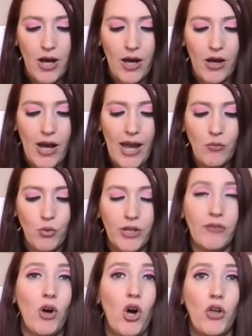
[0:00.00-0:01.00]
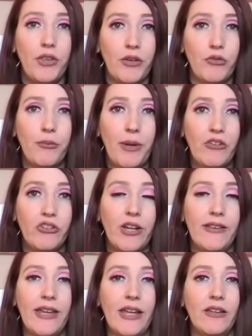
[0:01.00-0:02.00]
Uh, I will give all the information
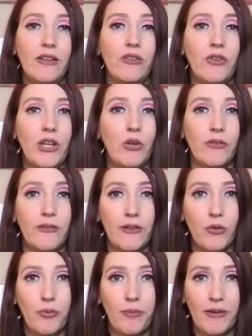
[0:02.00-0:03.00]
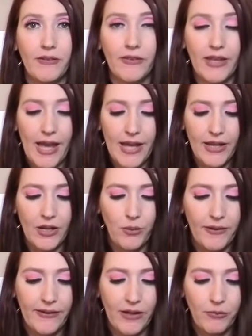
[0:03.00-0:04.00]
at the end of this video, so stick with me till the end. I don't
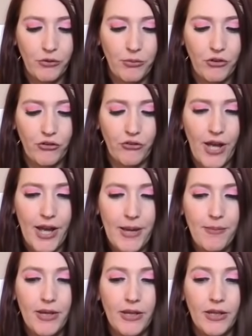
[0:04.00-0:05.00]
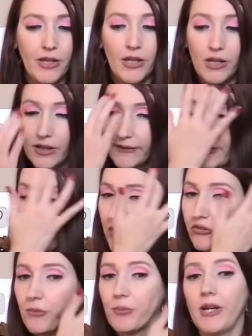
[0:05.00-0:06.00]
want to take up too much of your time because I
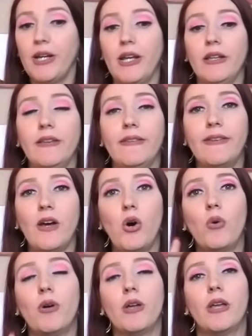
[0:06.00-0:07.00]
want to jump right in. So